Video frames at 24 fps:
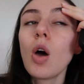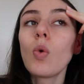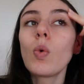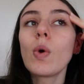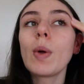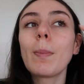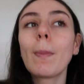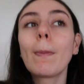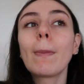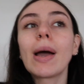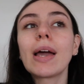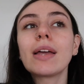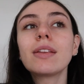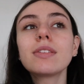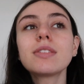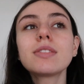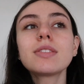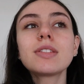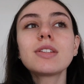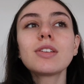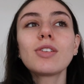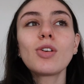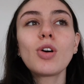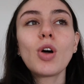we might
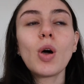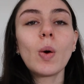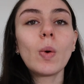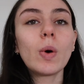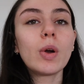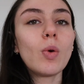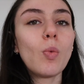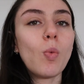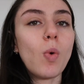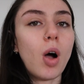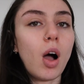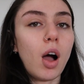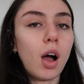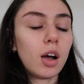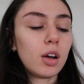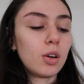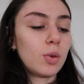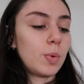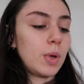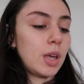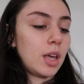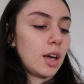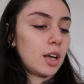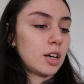still go on a
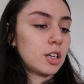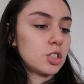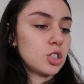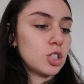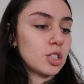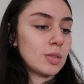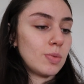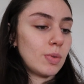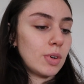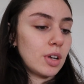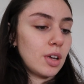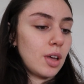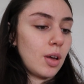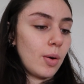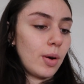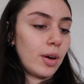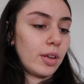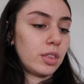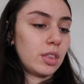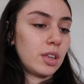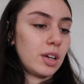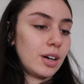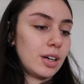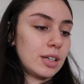walk. We kind of just want to go
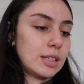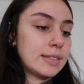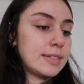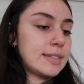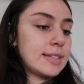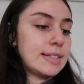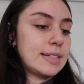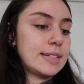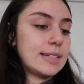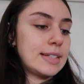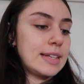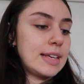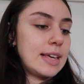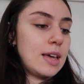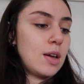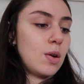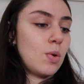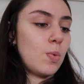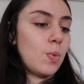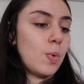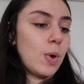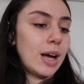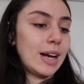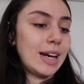out there and see
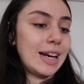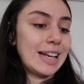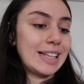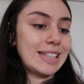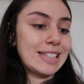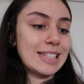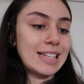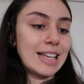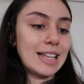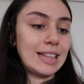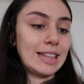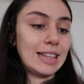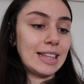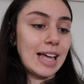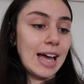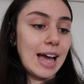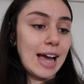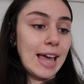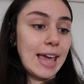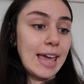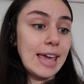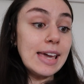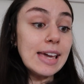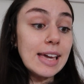what it's
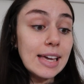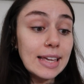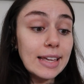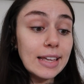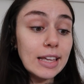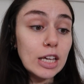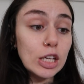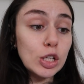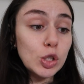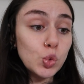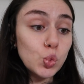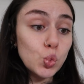like.